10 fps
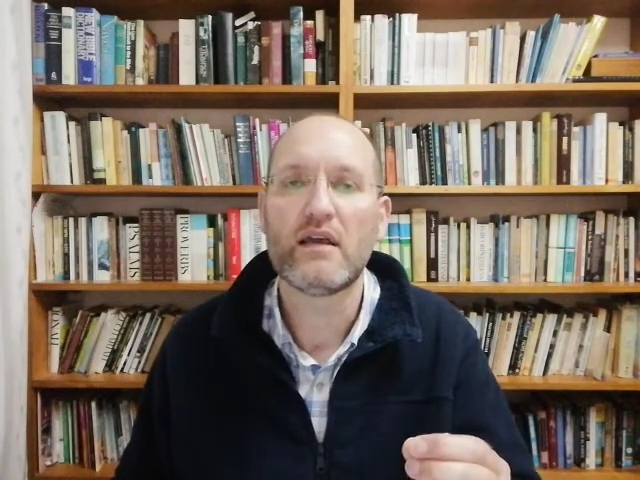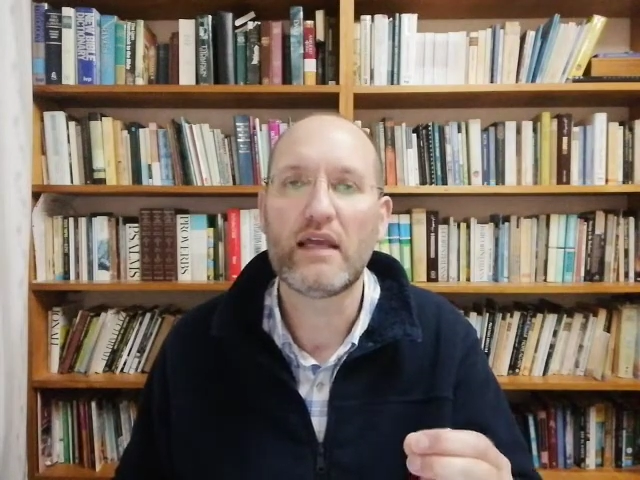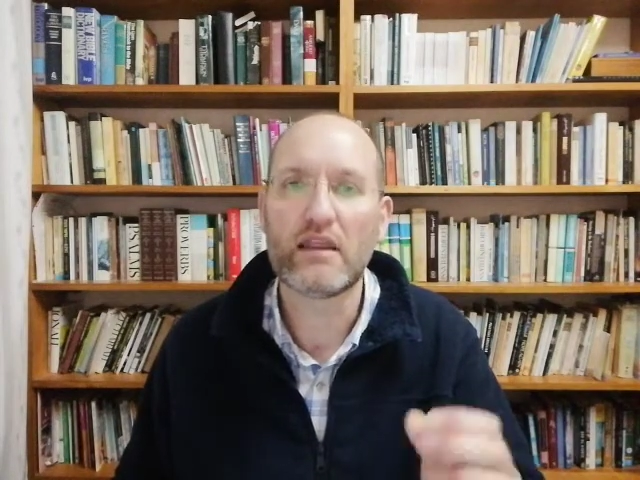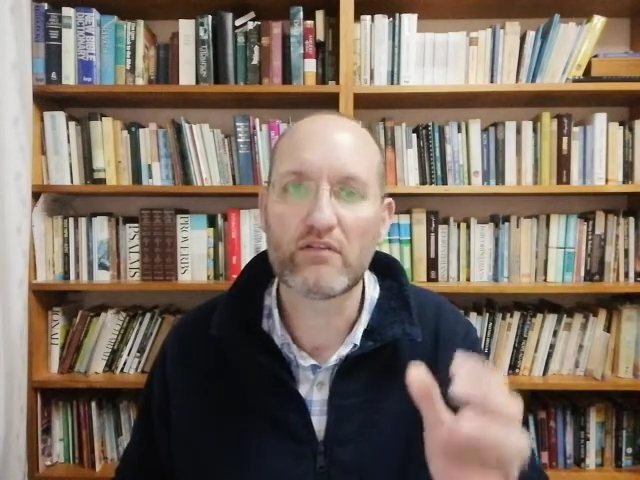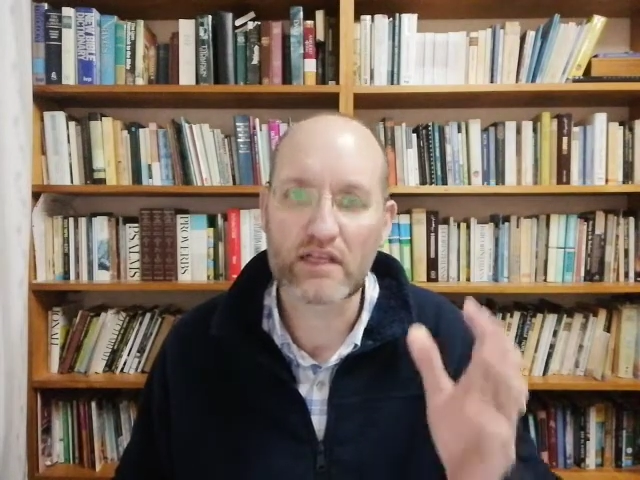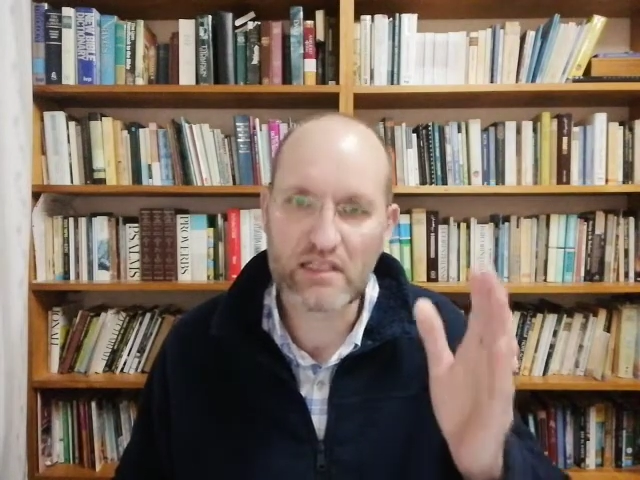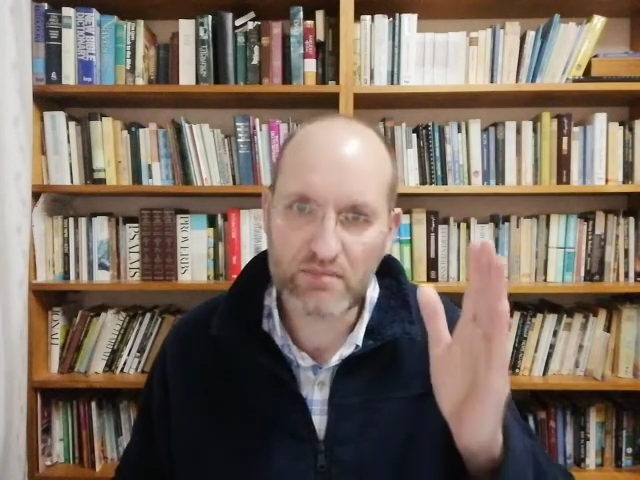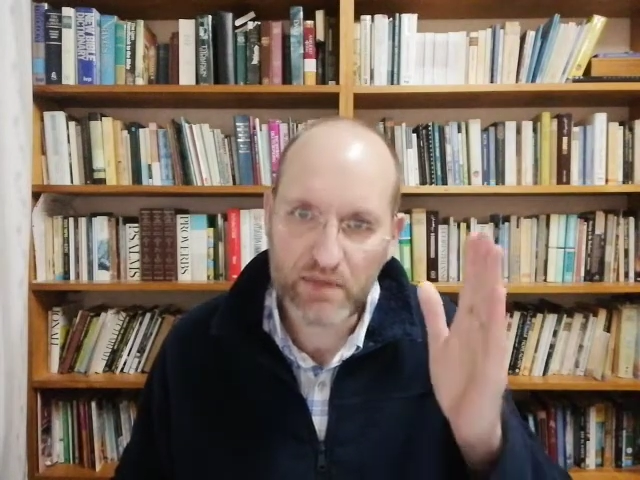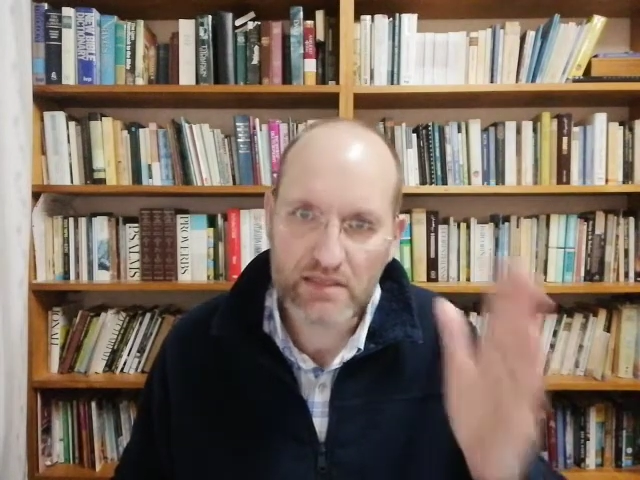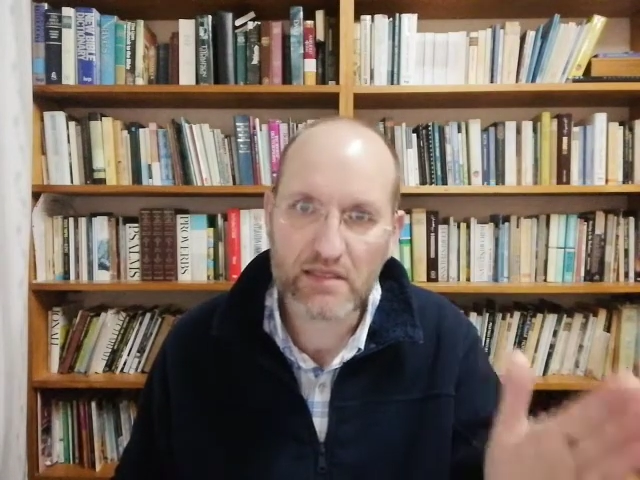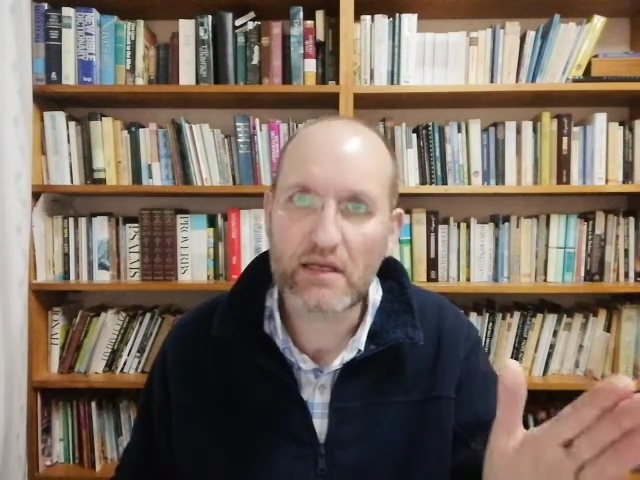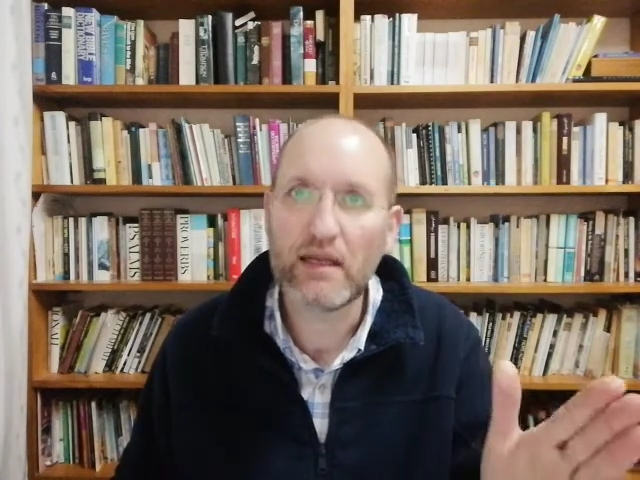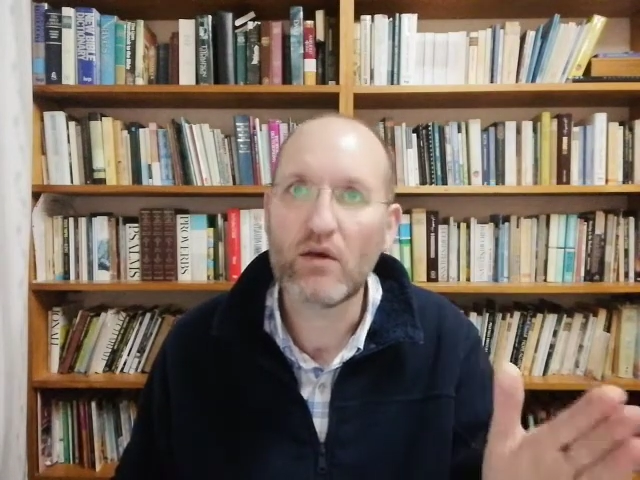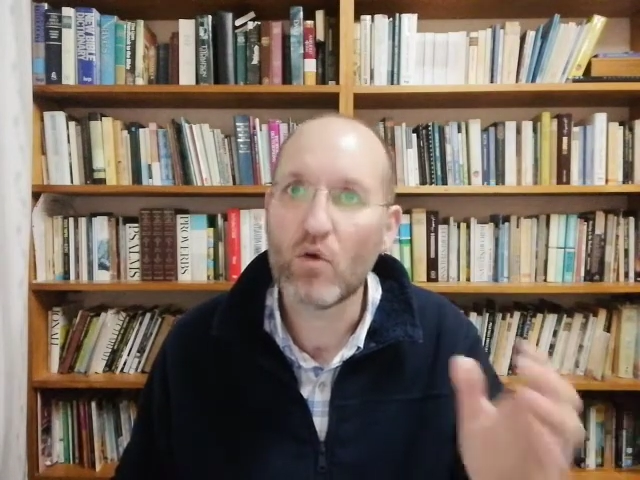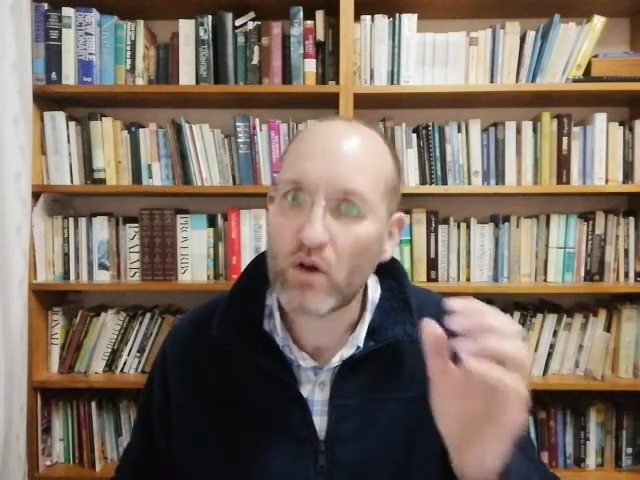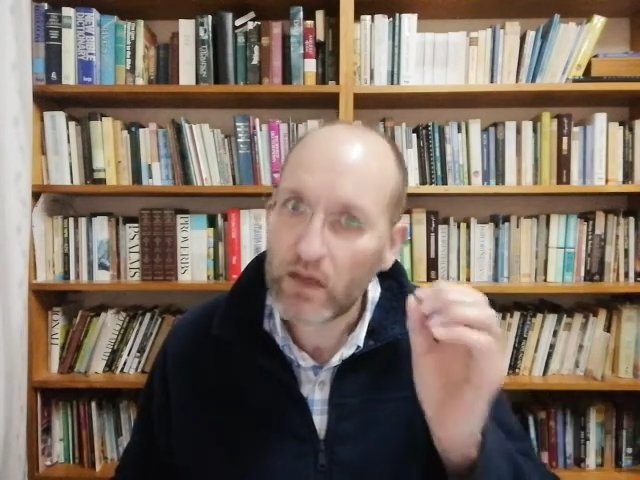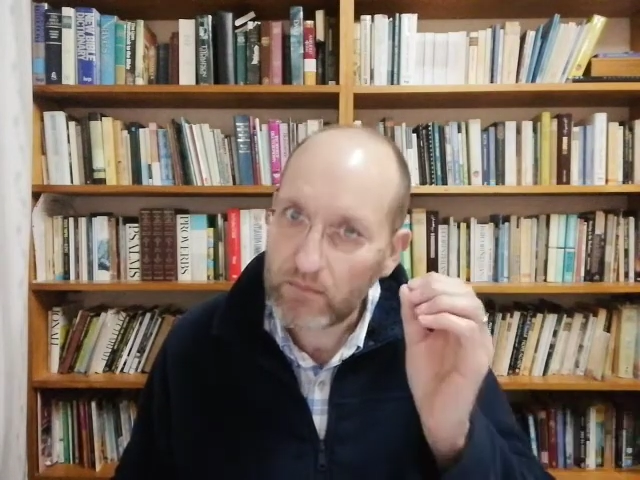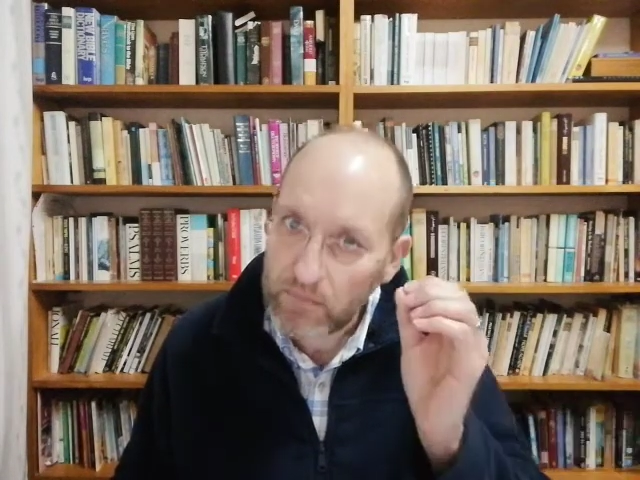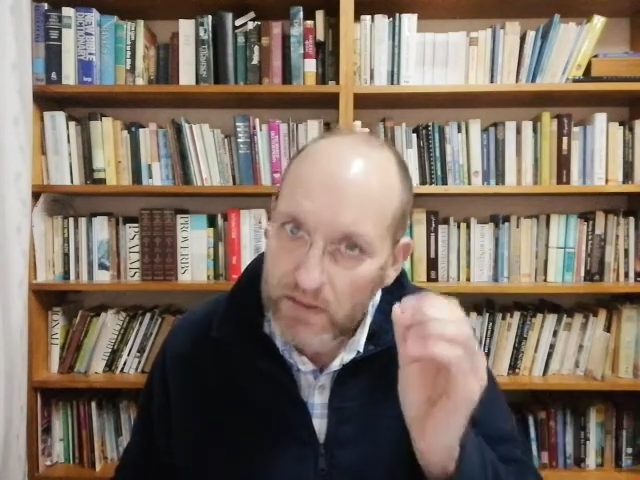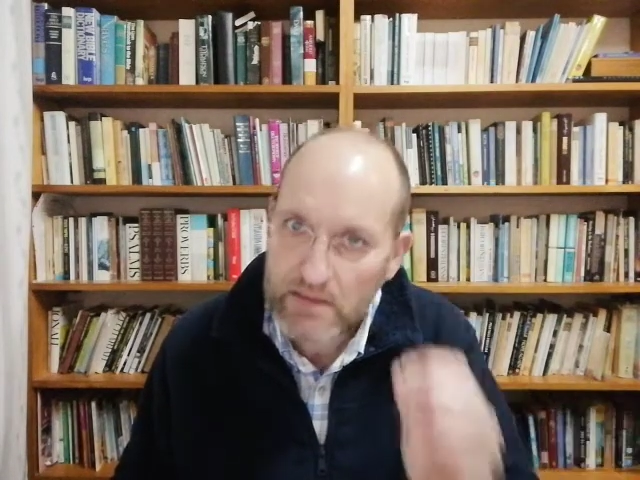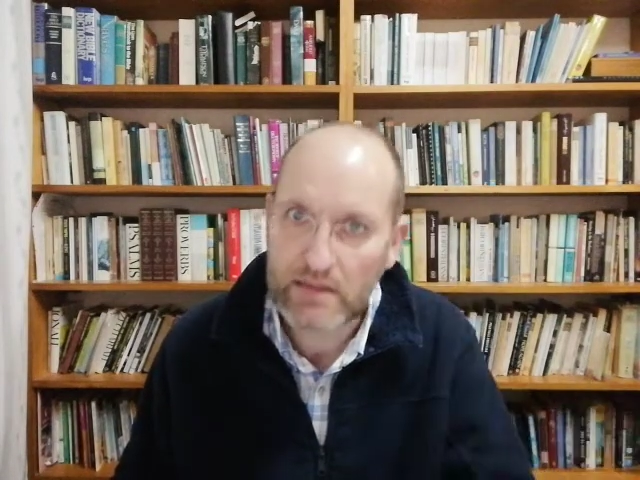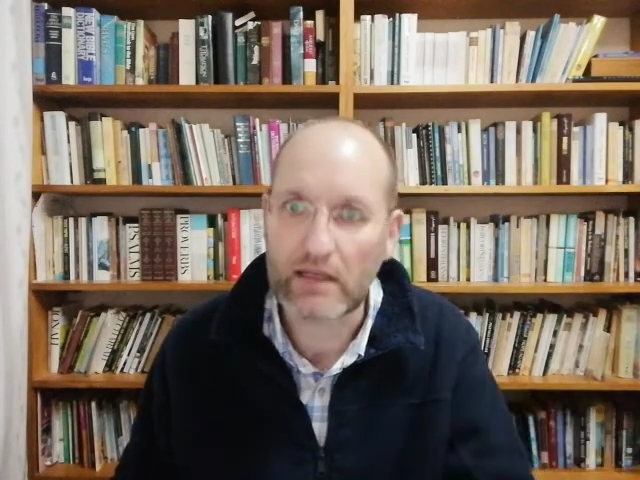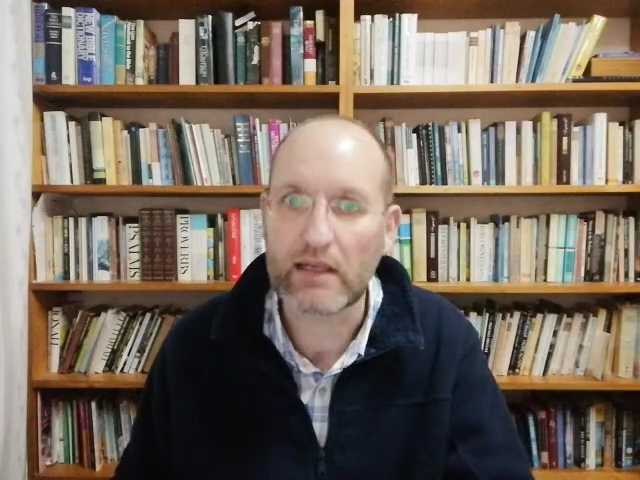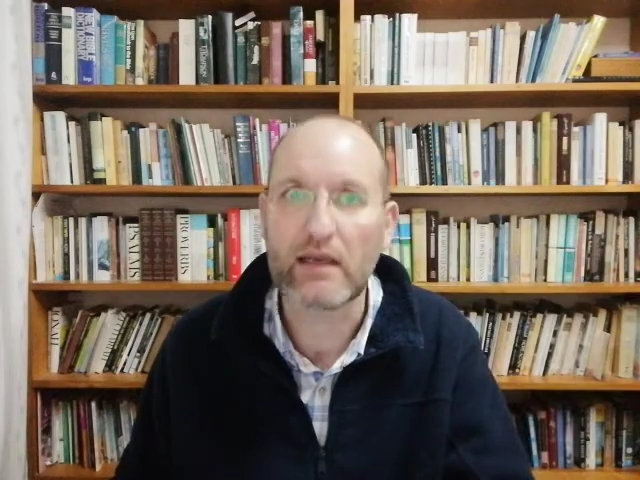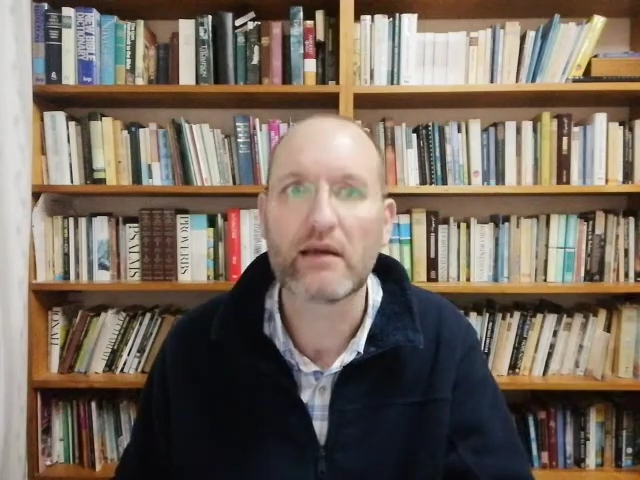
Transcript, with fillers: either explicitly or implicitly,